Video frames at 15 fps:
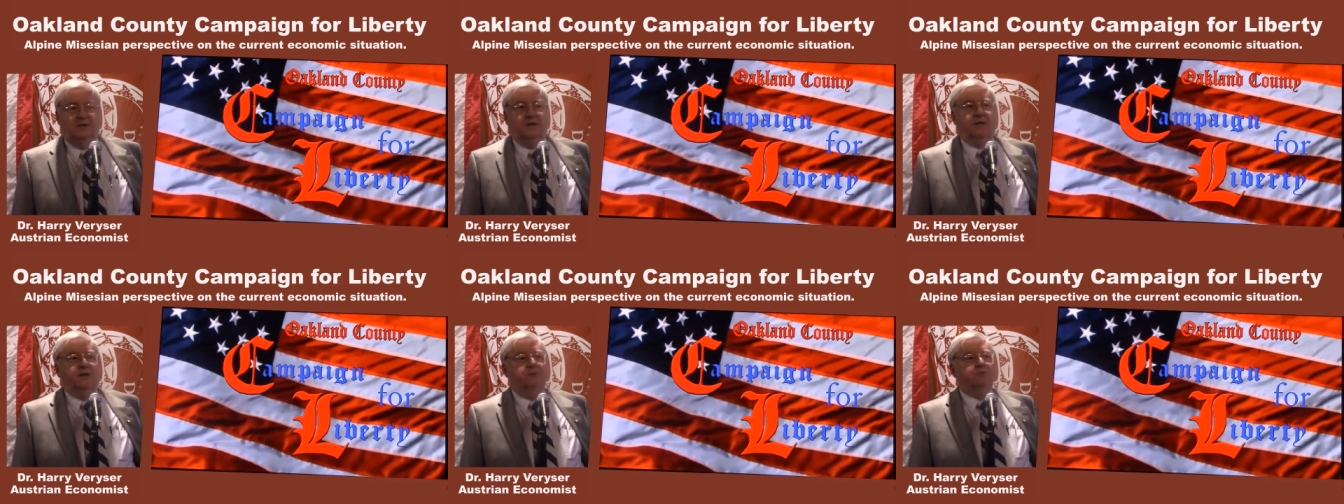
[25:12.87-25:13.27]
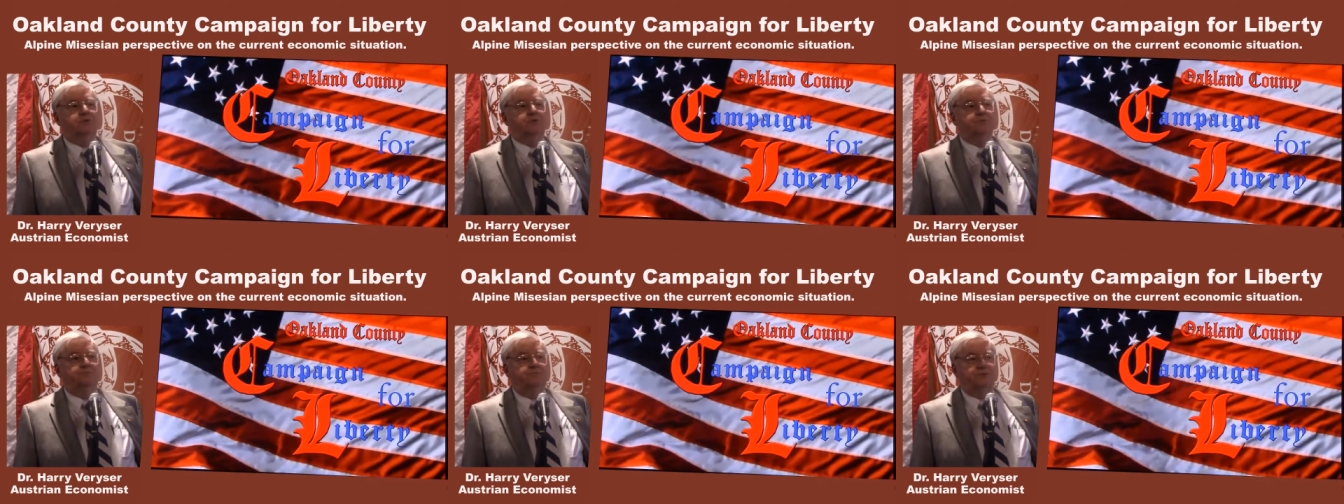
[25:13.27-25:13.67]
uh,
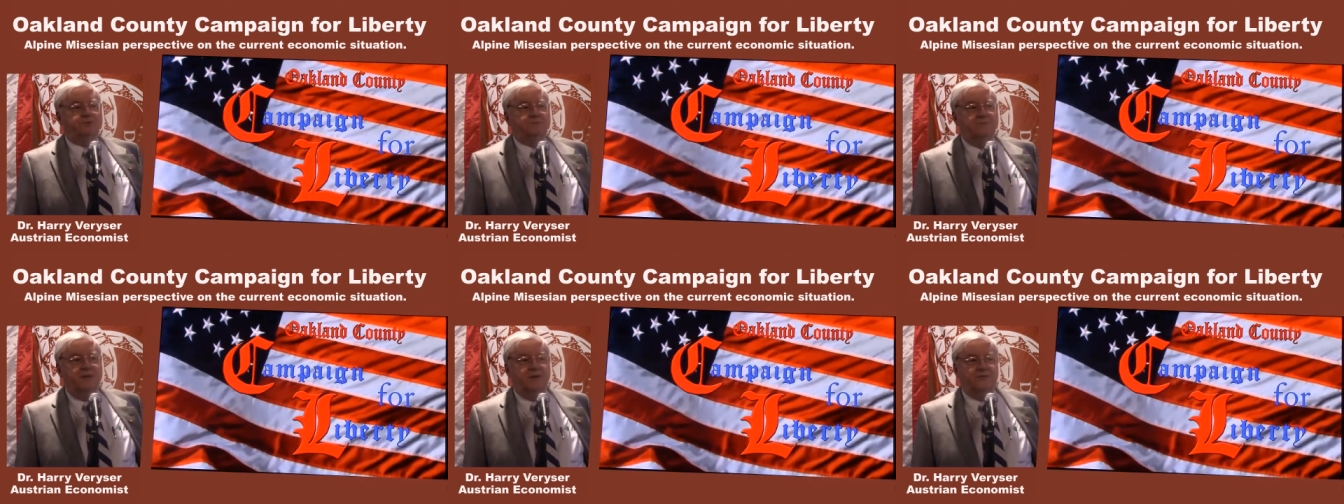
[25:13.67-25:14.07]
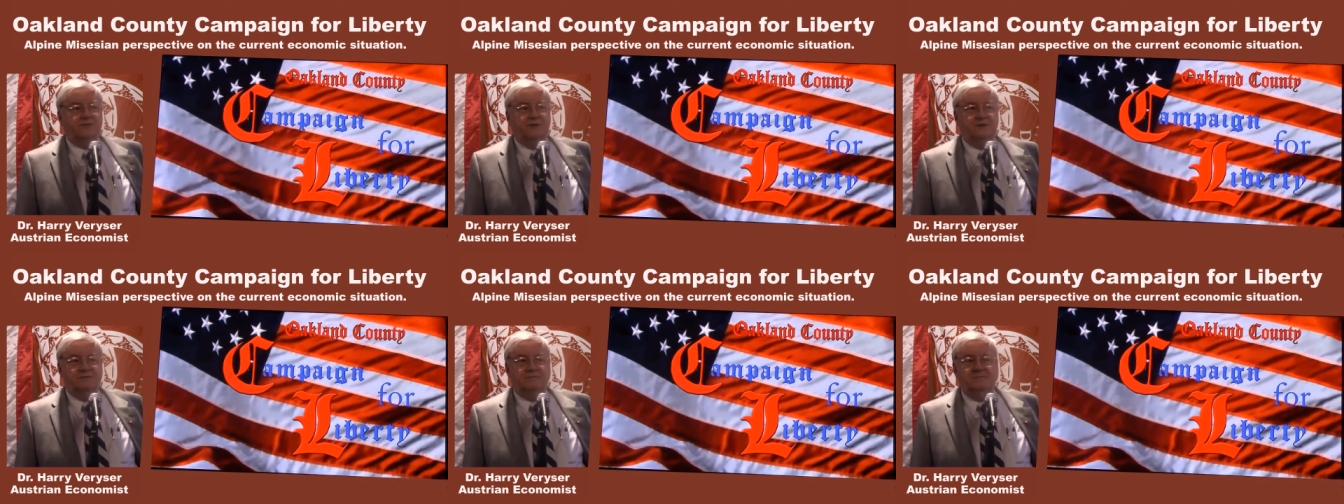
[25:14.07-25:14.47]
which which meant
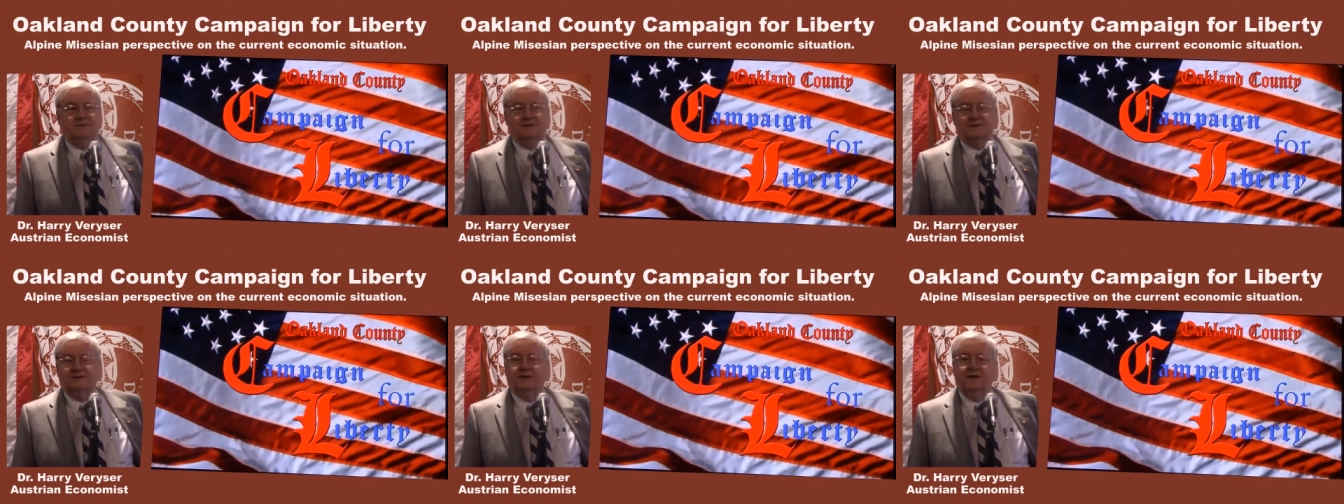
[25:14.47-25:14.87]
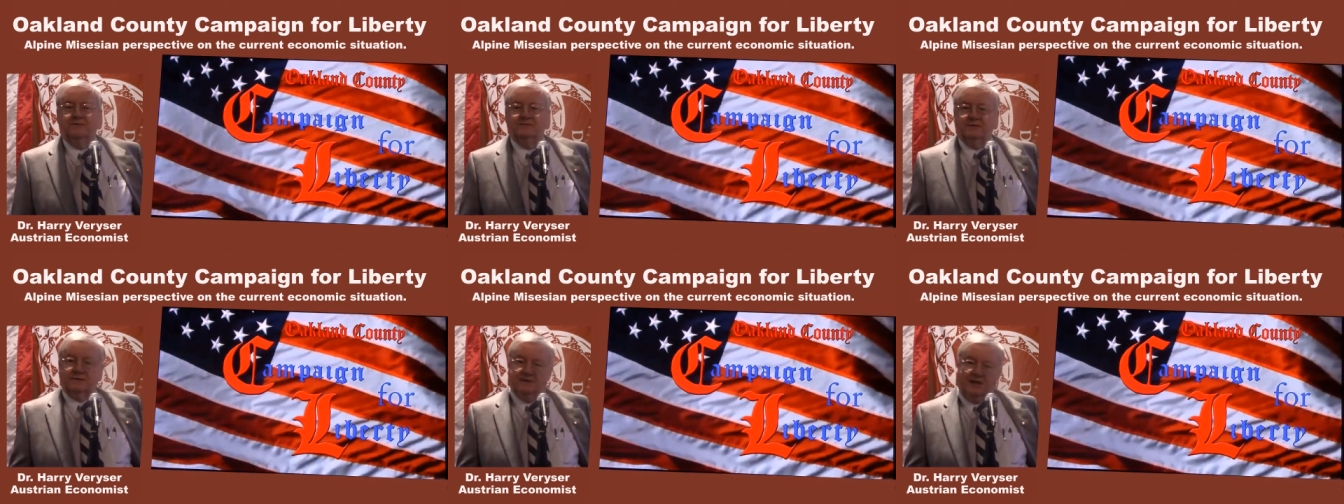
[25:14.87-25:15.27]
that it
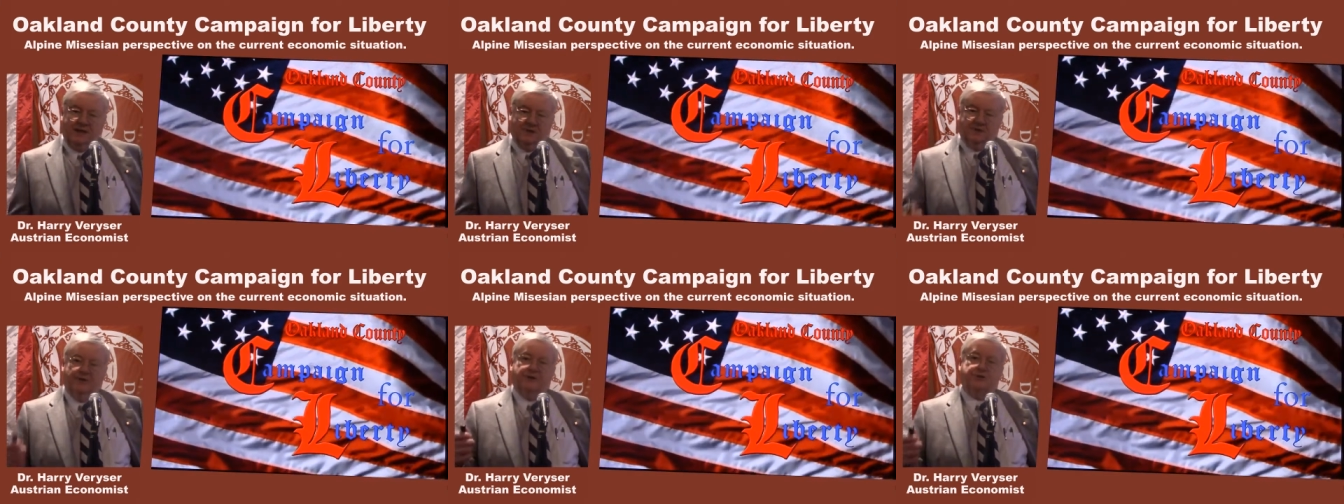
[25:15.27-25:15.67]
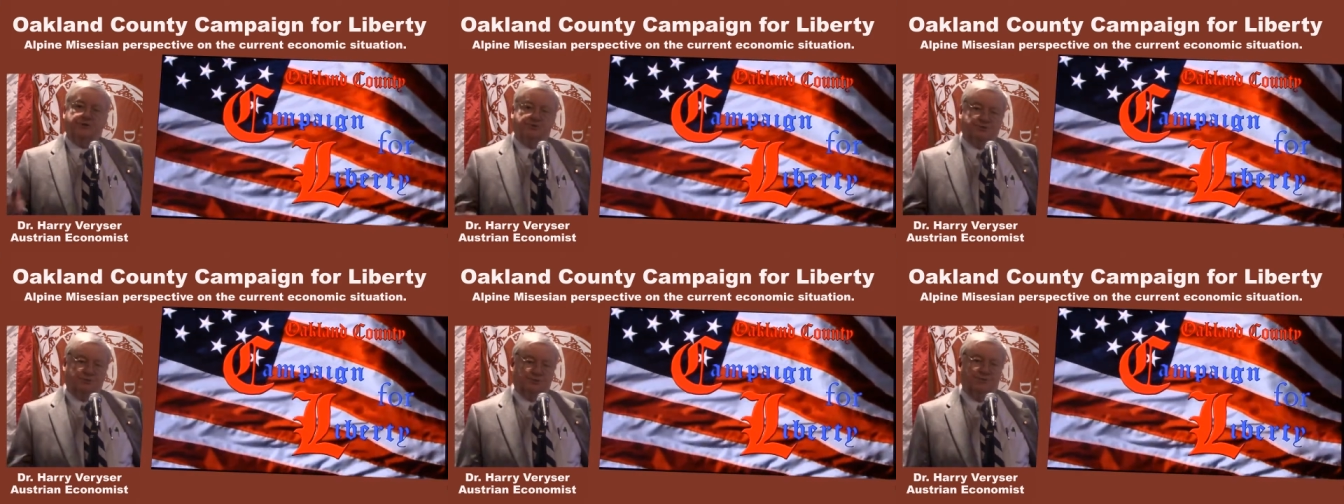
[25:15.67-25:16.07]
gave the dollar
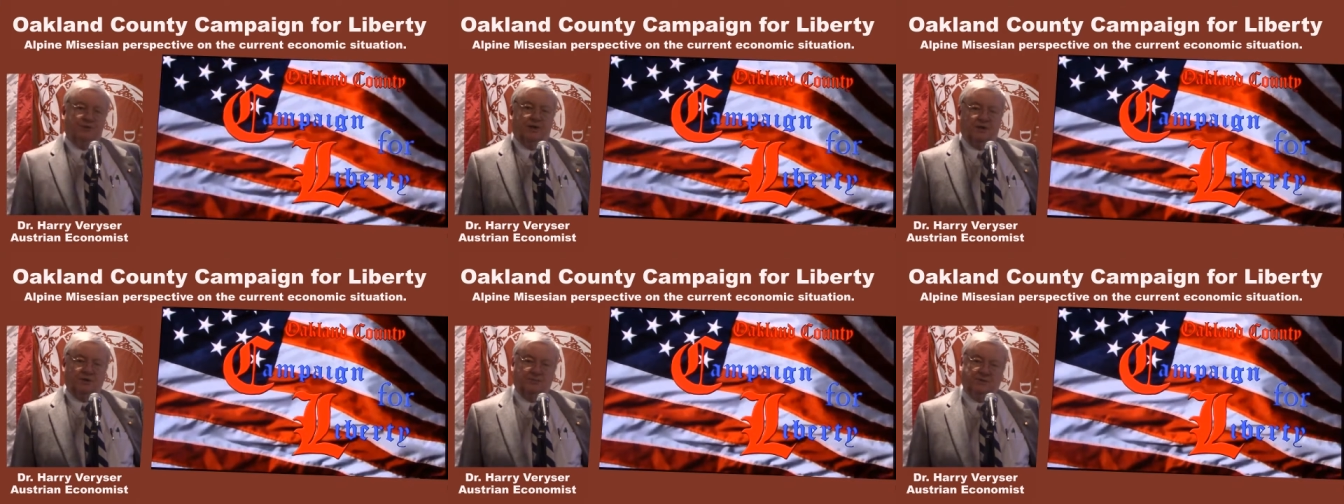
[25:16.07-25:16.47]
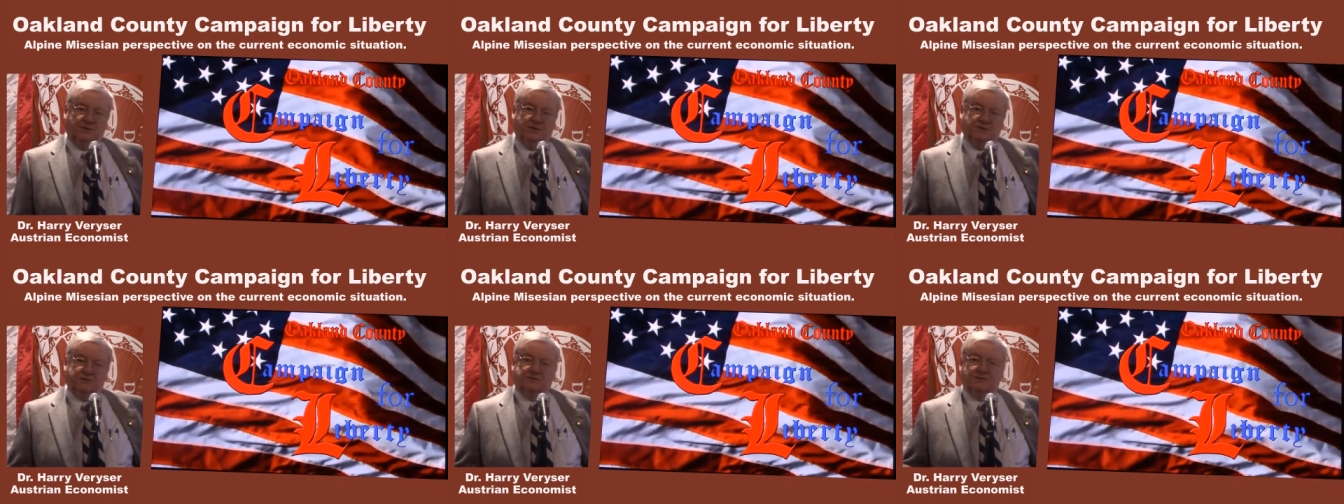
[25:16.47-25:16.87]
extra strength
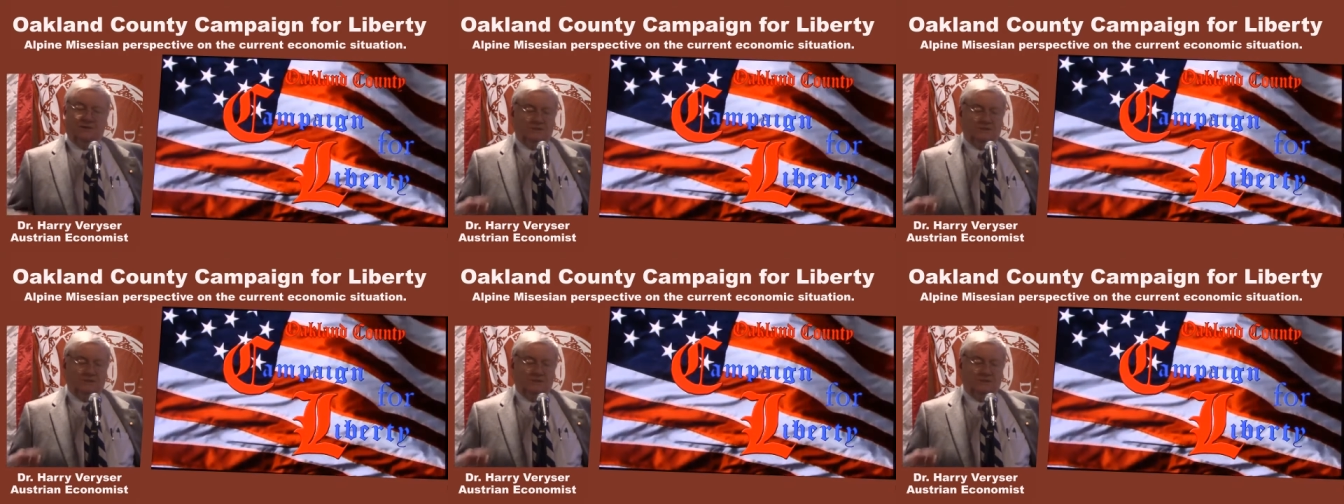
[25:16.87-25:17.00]
because let's